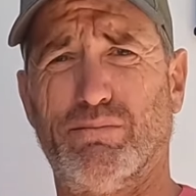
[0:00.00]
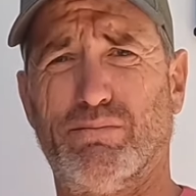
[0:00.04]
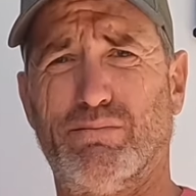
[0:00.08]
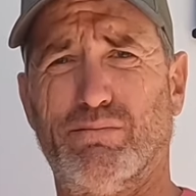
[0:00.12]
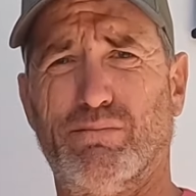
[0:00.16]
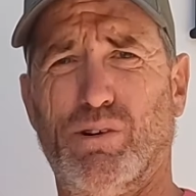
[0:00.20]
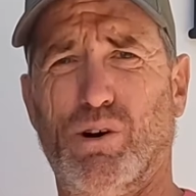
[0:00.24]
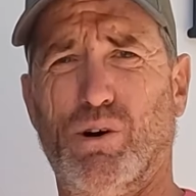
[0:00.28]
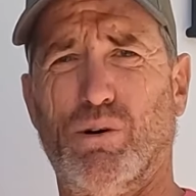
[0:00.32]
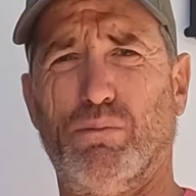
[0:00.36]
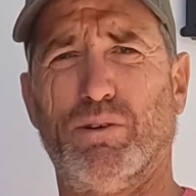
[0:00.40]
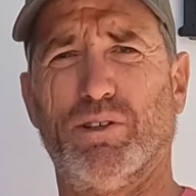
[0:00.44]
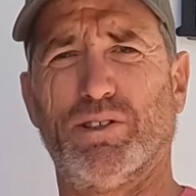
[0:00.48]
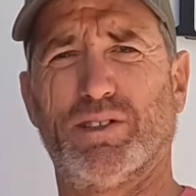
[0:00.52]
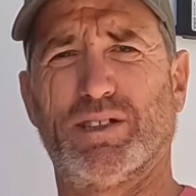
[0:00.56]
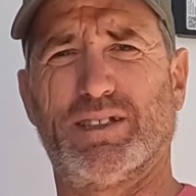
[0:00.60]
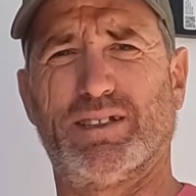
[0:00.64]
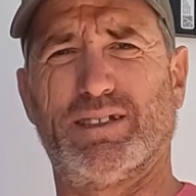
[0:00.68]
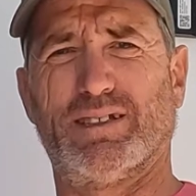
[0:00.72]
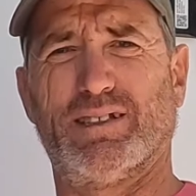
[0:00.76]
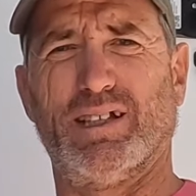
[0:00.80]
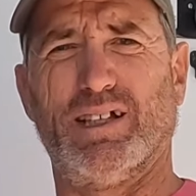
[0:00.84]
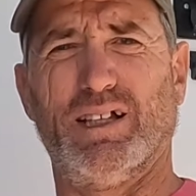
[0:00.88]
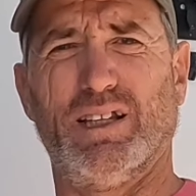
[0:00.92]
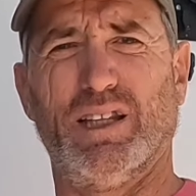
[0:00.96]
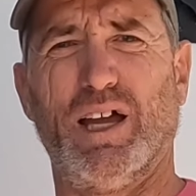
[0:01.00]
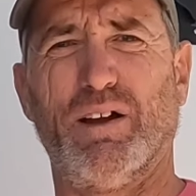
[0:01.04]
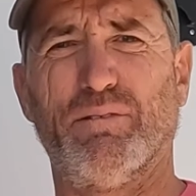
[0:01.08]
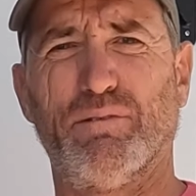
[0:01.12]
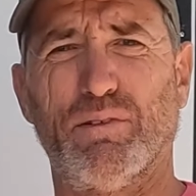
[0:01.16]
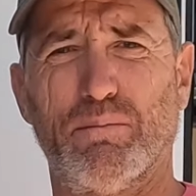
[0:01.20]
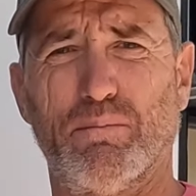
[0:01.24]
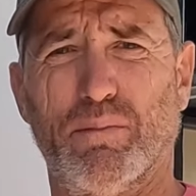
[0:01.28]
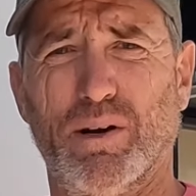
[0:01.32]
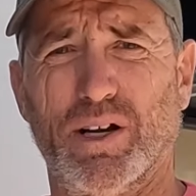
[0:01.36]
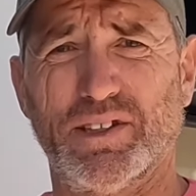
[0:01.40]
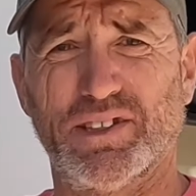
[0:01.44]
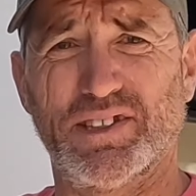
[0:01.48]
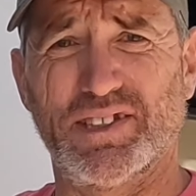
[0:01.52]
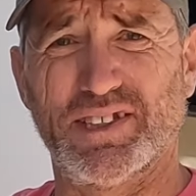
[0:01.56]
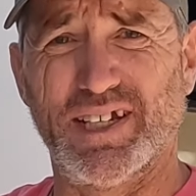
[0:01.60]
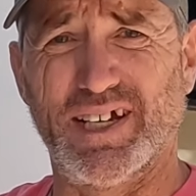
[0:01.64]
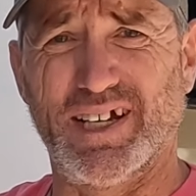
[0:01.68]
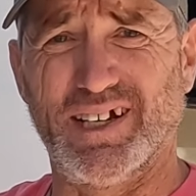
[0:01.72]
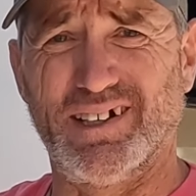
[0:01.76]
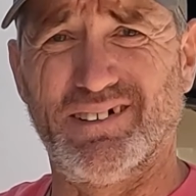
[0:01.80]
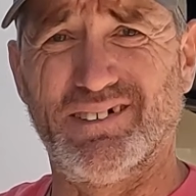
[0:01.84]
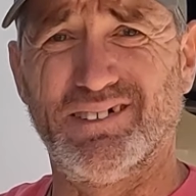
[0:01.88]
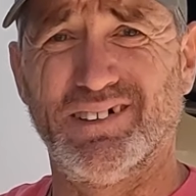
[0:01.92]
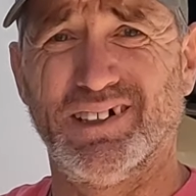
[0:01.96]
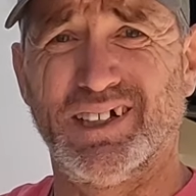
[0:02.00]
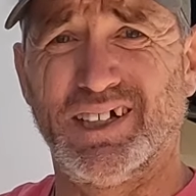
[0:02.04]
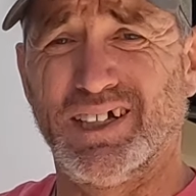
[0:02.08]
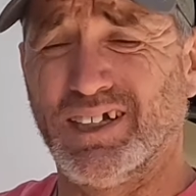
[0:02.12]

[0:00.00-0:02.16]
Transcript: almost 11 months now,